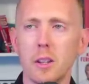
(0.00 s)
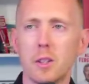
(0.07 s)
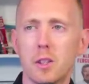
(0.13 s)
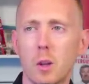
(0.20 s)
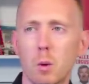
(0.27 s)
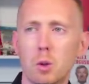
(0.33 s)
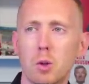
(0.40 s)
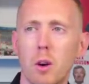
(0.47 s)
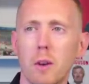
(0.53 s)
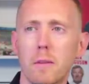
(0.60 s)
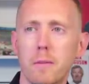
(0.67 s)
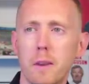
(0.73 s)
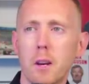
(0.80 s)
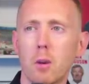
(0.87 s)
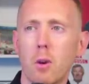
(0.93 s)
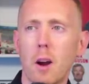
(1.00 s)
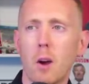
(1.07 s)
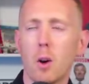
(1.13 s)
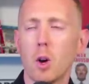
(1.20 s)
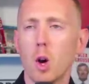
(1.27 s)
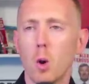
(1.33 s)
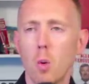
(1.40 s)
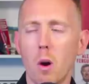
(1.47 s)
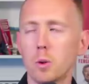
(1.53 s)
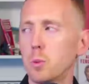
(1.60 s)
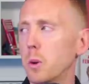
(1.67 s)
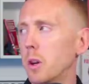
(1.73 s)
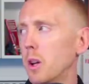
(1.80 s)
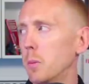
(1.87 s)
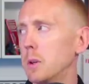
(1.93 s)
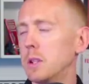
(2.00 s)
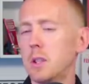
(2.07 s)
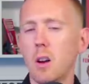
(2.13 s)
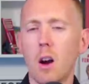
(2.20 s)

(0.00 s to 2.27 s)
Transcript: still trying to figure out who else we're going to be